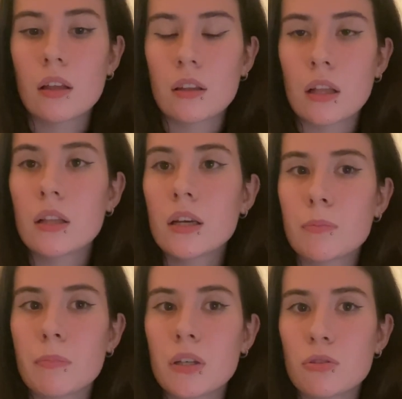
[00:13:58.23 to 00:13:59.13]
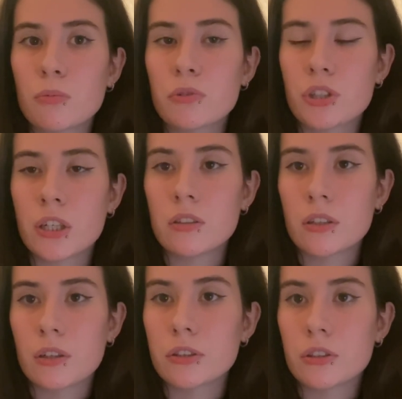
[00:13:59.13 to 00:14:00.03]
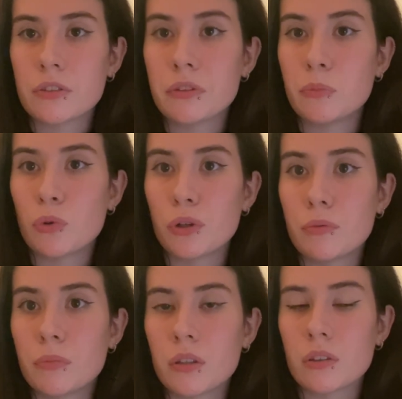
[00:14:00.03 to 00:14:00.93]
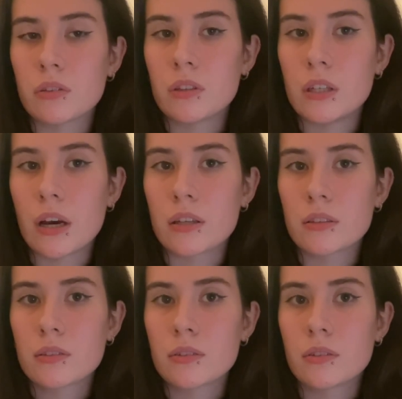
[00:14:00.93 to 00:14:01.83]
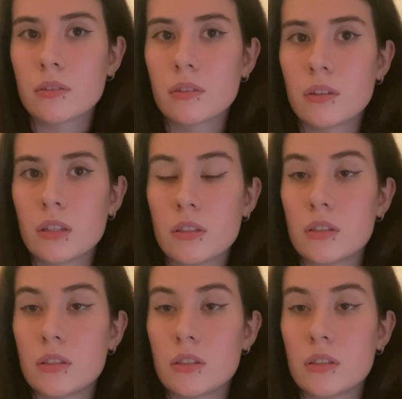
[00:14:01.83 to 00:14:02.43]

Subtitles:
that like makes you appreciate this character even more, because he has his